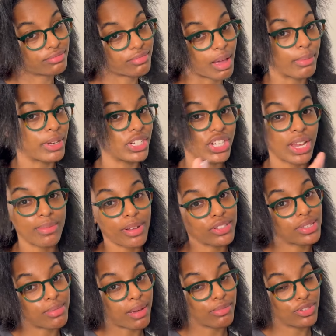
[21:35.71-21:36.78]
I'm gonna jam onto
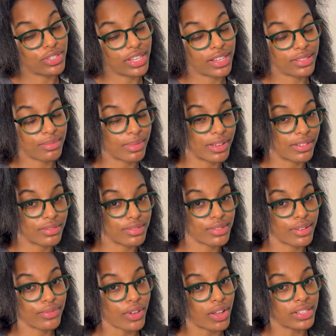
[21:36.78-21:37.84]
to my music as well. So
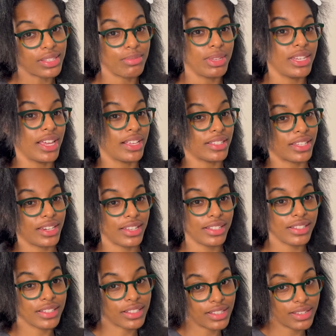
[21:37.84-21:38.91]
if y'all see me dancing in
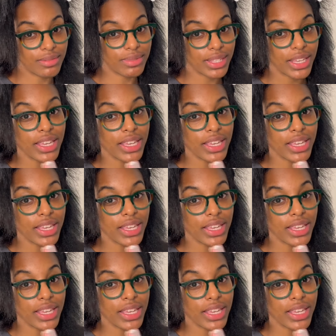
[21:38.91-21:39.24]
these clips,